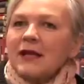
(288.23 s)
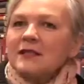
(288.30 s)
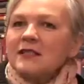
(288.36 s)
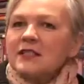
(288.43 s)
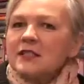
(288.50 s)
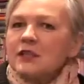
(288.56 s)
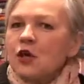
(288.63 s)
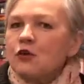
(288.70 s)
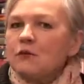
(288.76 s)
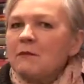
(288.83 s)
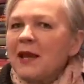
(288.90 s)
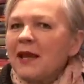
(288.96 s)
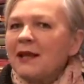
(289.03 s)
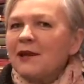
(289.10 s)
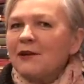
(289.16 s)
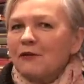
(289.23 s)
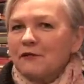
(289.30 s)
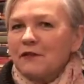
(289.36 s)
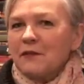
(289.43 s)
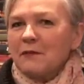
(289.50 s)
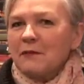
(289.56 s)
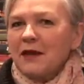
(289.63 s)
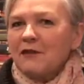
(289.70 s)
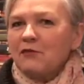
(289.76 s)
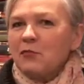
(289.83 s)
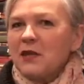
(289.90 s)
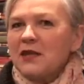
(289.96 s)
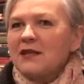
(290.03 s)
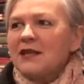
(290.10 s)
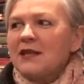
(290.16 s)
and so many of them have
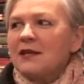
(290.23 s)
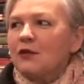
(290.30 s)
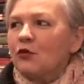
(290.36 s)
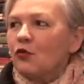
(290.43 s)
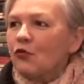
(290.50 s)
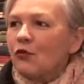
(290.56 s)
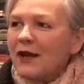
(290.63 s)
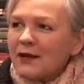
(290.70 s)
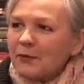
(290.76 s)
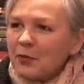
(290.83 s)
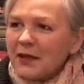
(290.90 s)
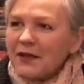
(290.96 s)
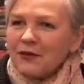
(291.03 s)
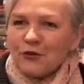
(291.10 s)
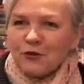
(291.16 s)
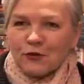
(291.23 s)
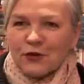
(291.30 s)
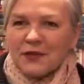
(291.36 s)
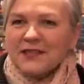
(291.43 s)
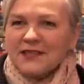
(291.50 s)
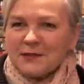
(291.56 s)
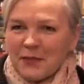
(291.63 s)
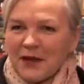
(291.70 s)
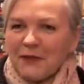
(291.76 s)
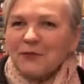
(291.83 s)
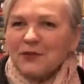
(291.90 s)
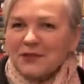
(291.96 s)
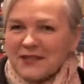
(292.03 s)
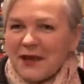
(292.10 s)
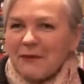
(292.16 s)
been incredibly curious about
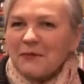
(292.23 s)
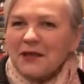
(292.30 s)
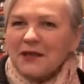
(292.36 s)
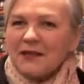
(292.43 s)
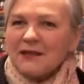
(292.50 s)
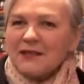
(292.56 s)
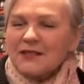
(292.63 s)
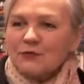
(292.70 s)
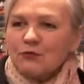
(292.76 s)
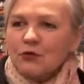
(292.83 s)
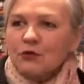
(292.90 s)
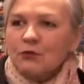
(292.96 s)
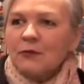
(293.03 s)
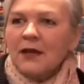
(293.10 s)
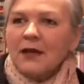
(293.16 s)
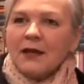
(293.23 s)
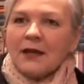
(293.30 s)
what's happening in this room.